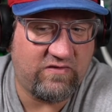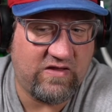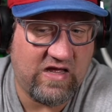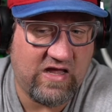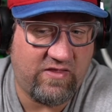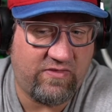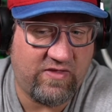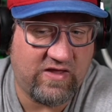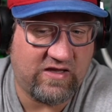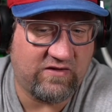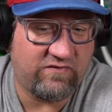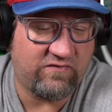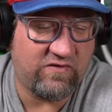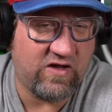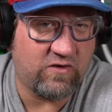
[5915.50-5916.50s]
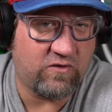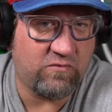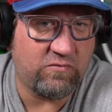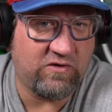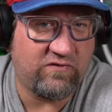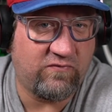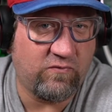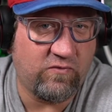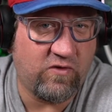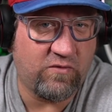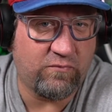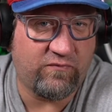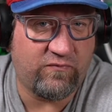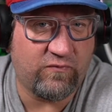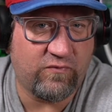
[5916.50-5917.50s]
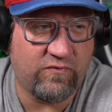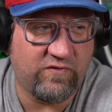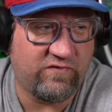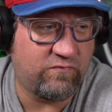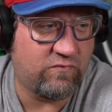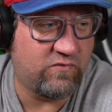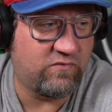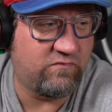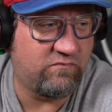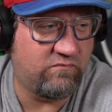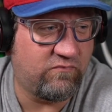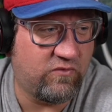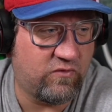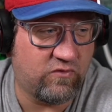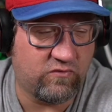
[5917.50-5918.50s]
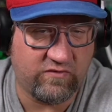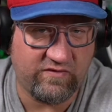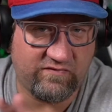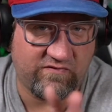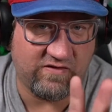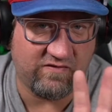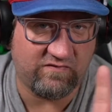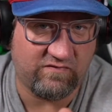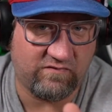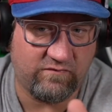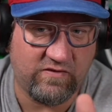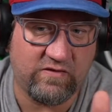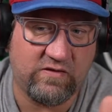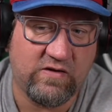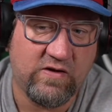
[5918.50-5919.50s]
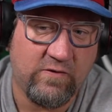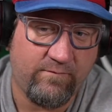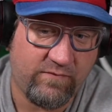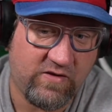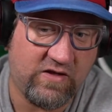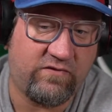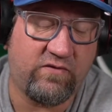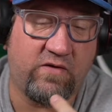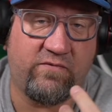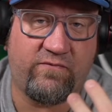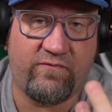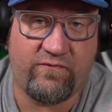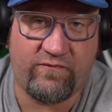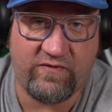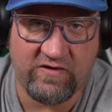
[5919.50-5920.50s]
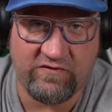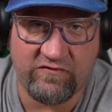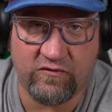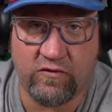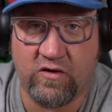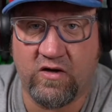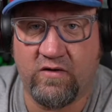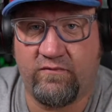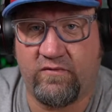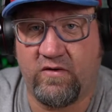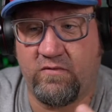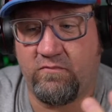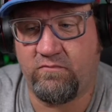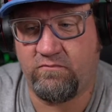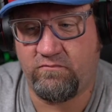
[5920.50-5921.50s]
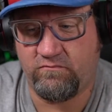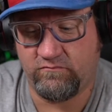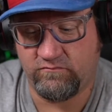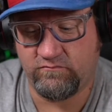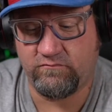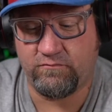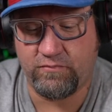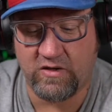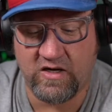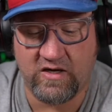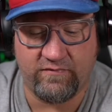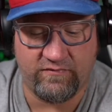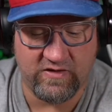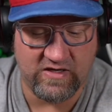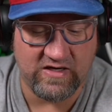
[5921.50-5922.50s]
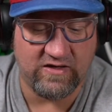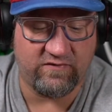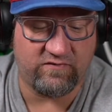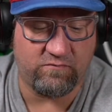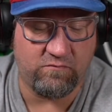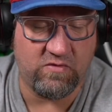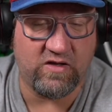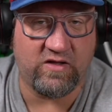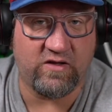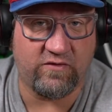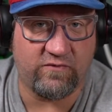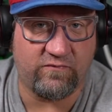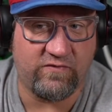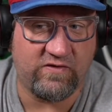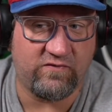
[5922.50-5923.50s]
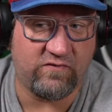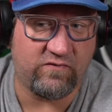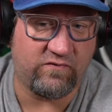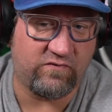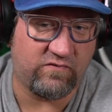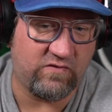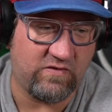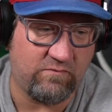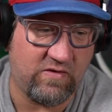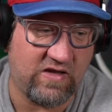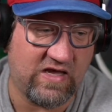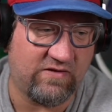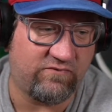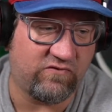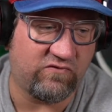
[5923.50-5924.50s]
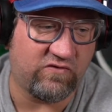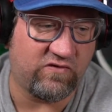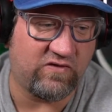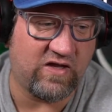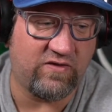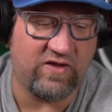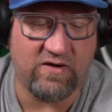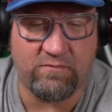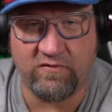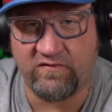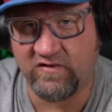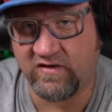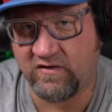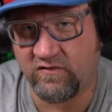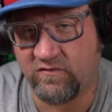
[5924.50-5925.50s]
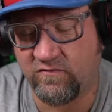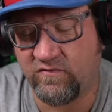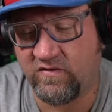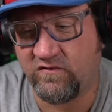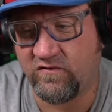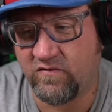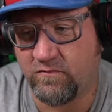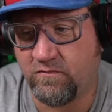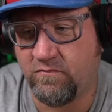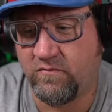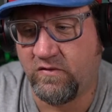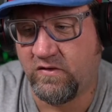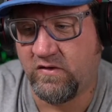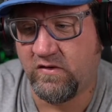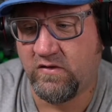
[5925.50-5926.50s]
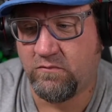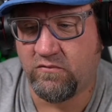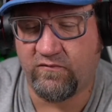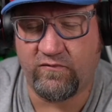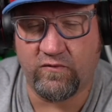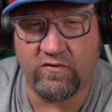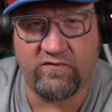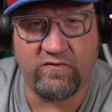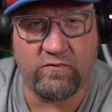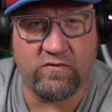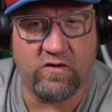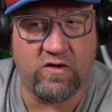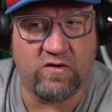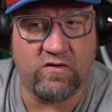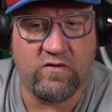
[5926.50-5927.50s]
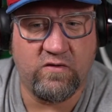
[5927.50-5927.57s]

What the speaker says: I think it's not going to be too long before this one, or at least it's a feature of a bot that has many other features. They may have to shut down that particular feature before too long.